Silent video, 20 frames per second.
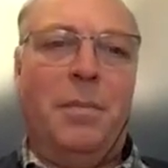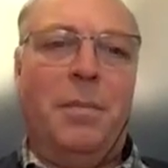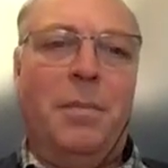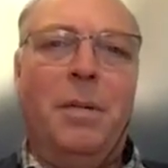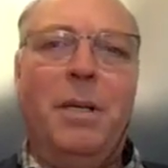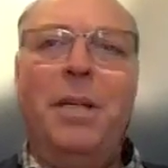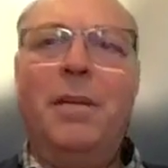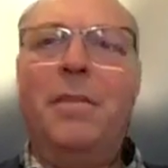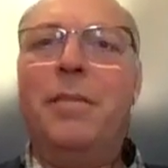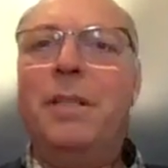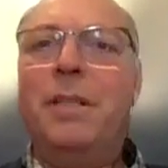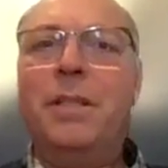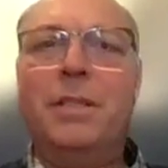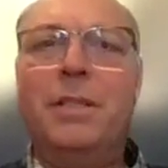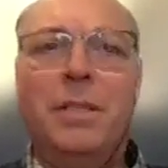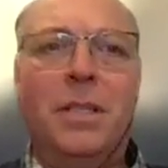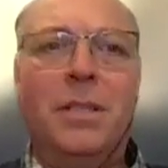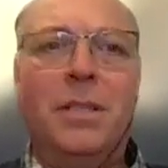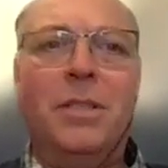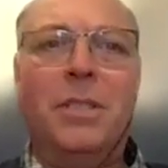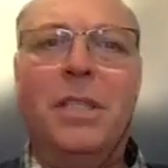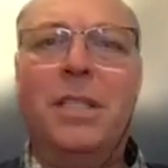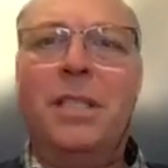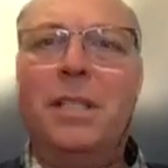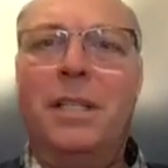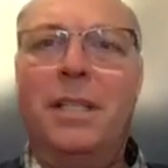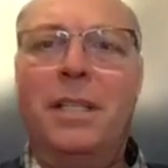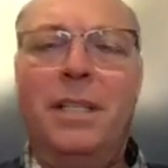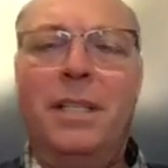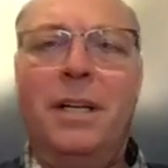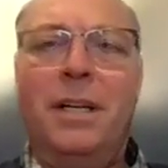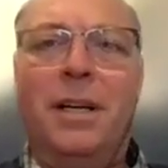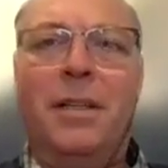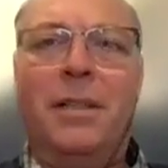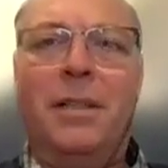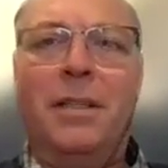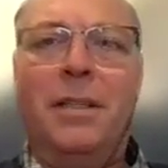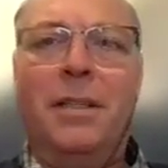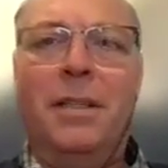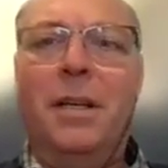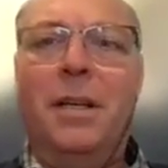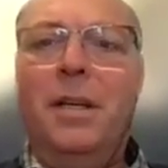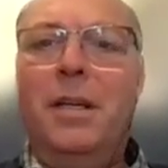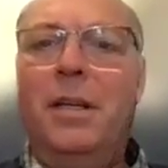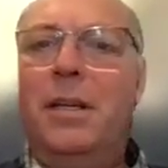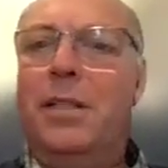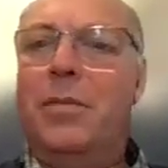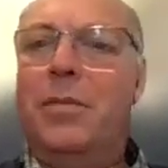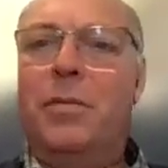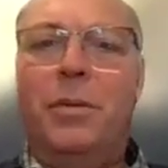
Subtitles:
But if it is not settling down, it's